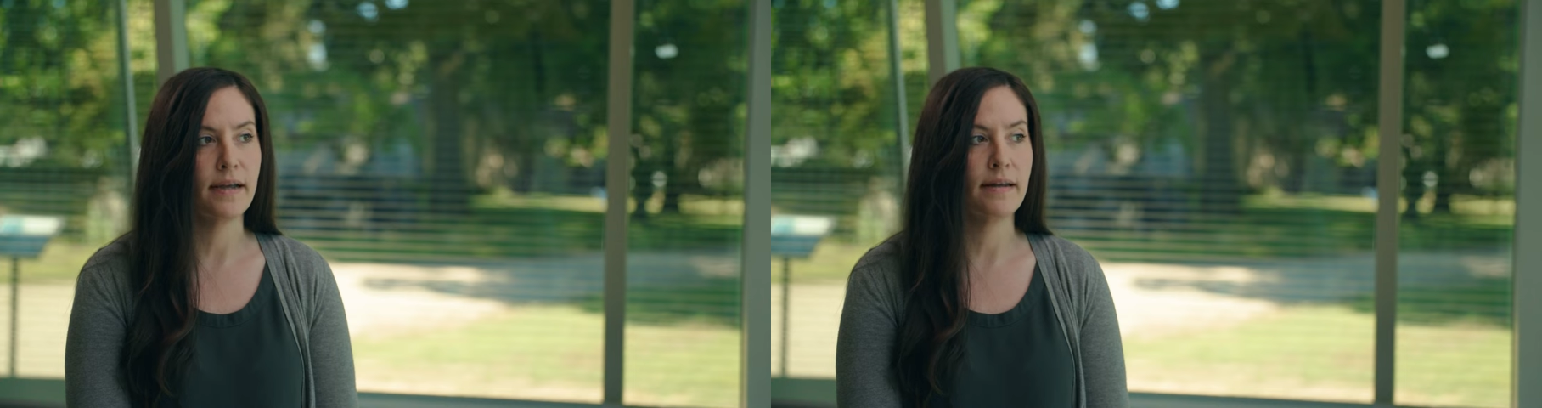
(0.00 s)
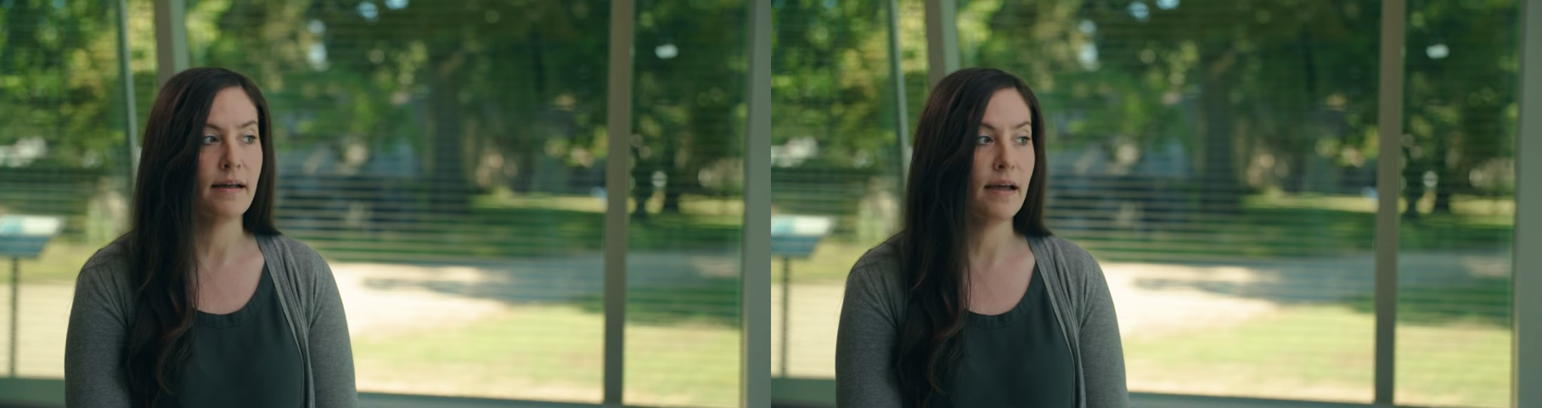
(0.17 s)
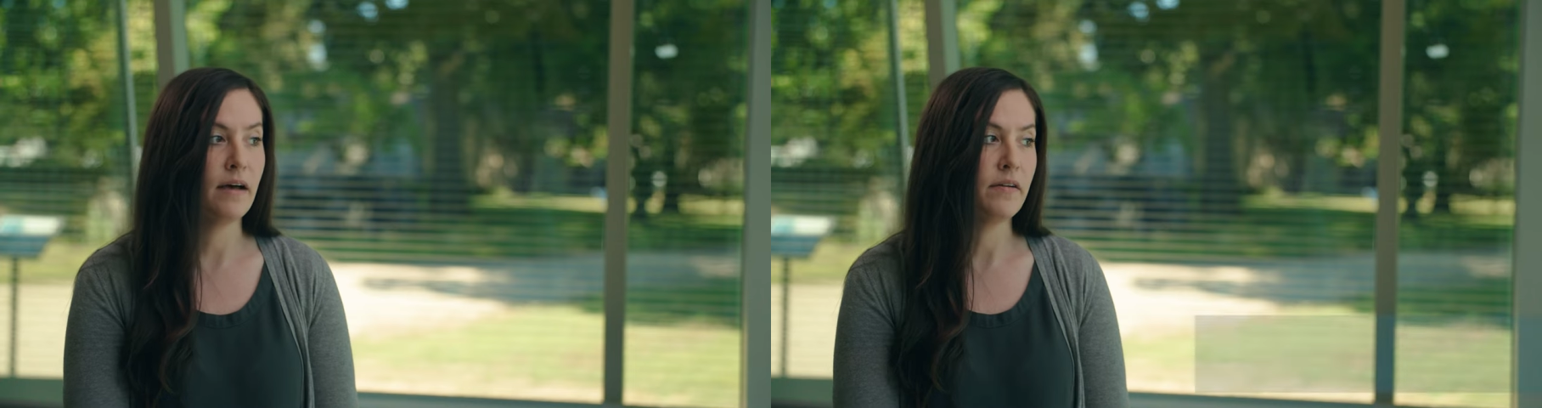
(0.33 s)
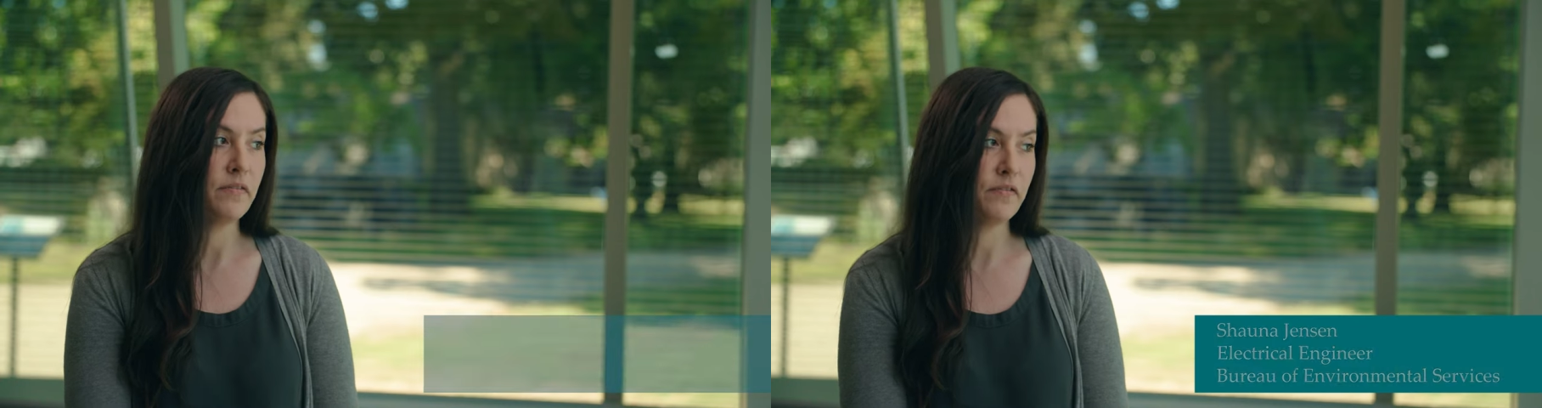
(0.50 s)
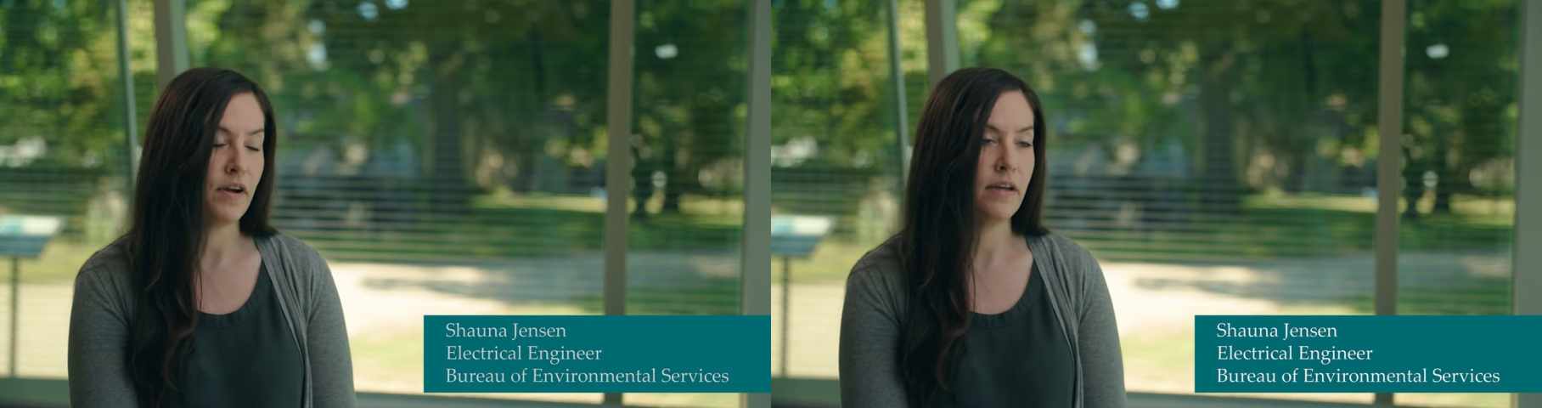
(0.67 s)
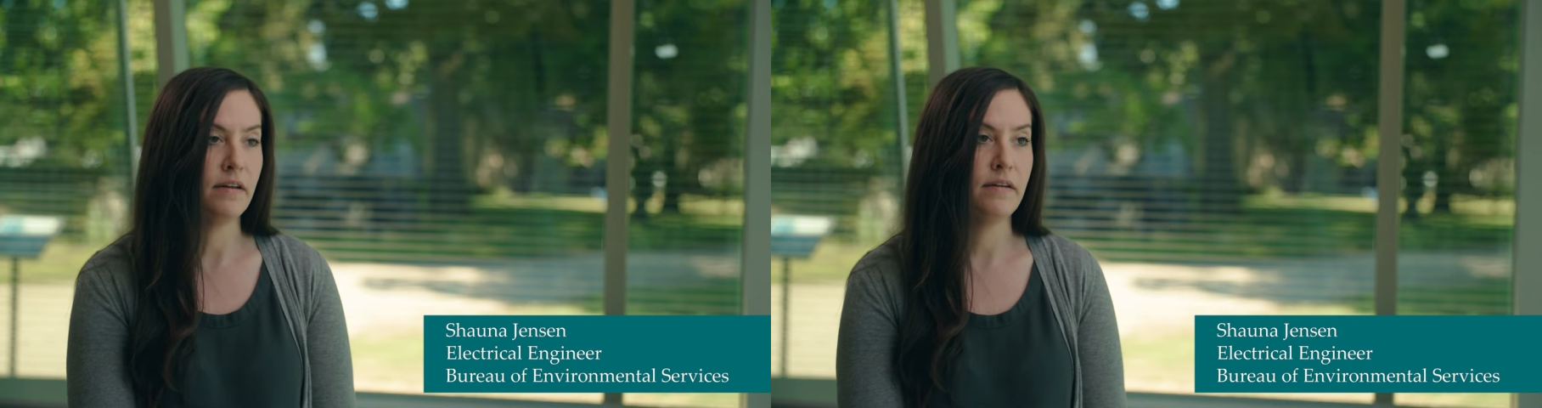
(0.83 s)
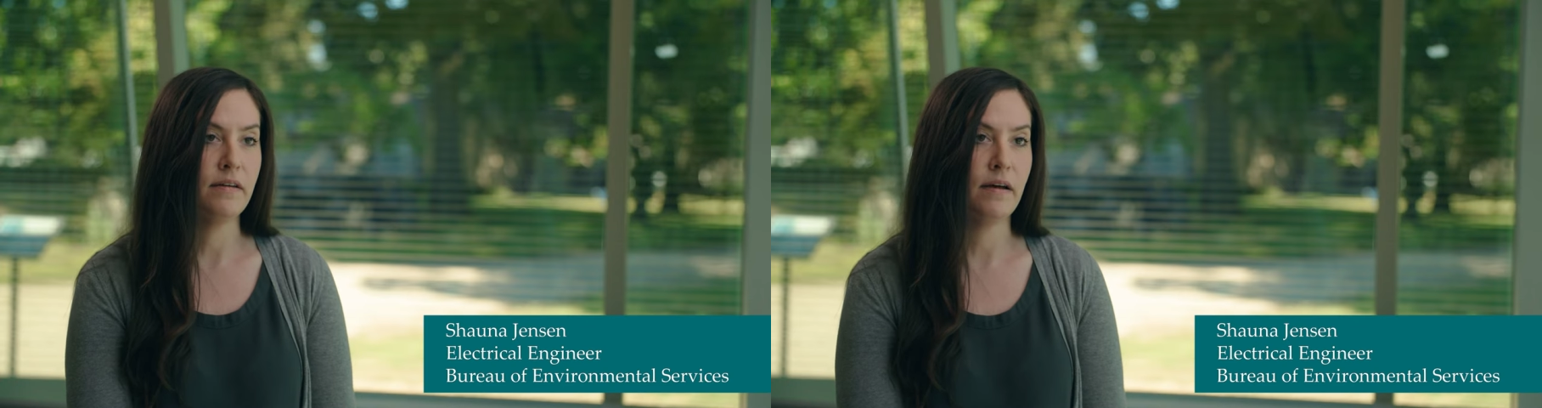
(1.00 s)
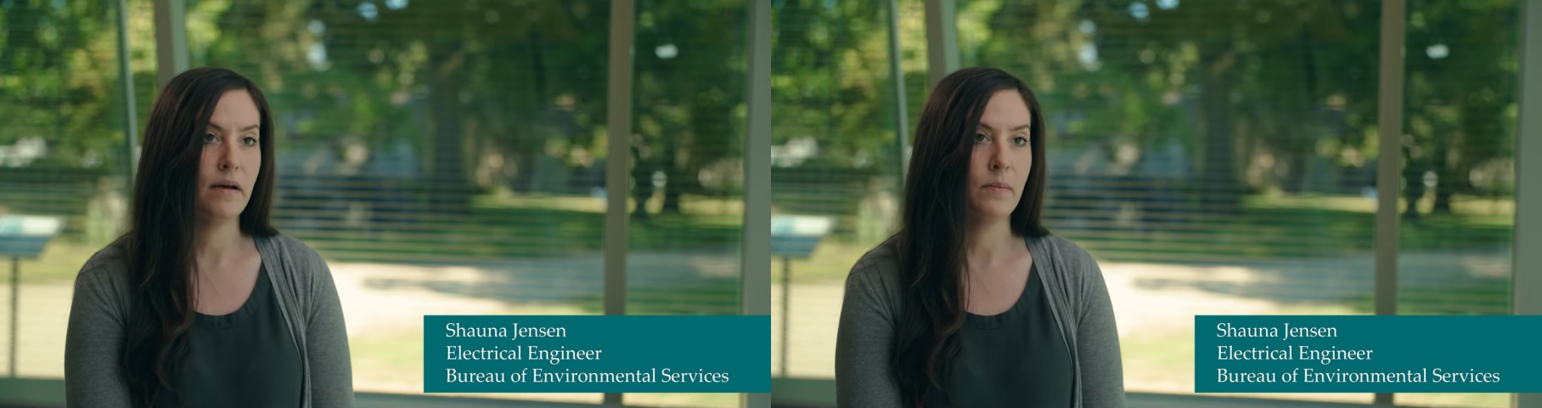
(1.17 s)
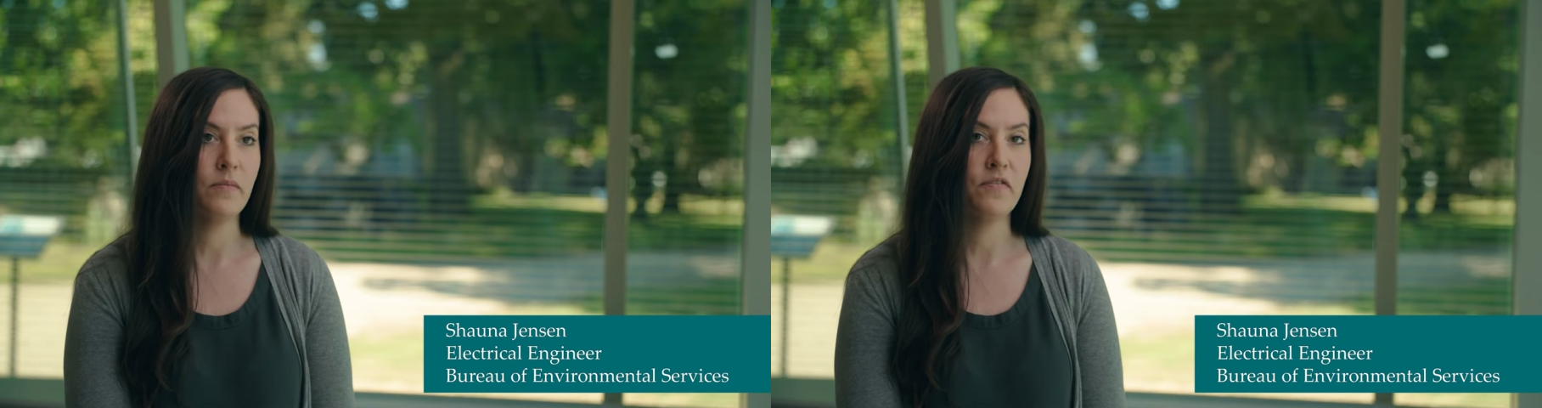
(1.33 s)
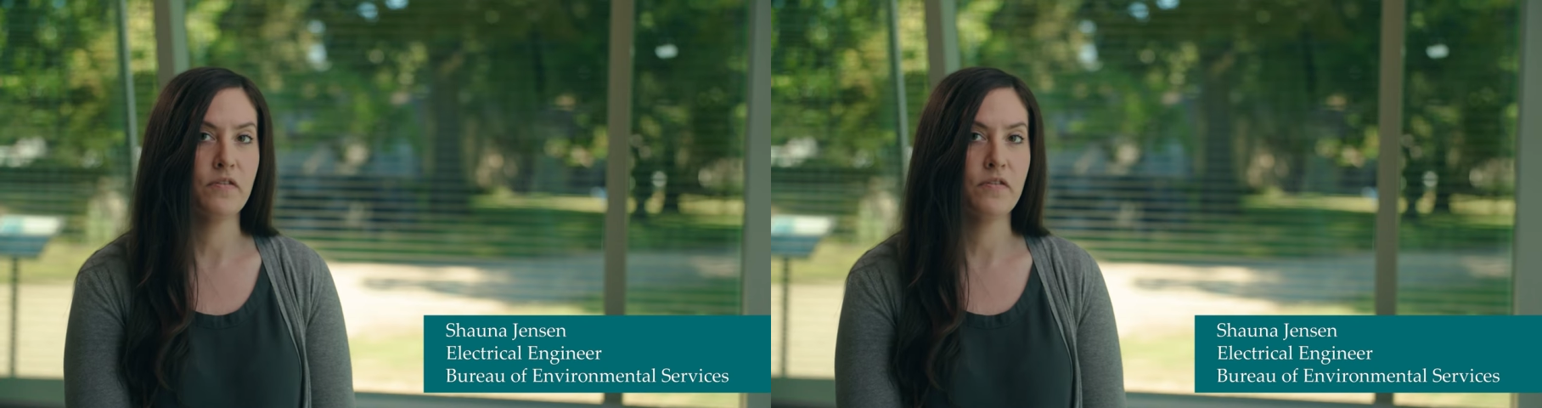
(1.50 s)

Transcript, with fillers: and I had a friend um,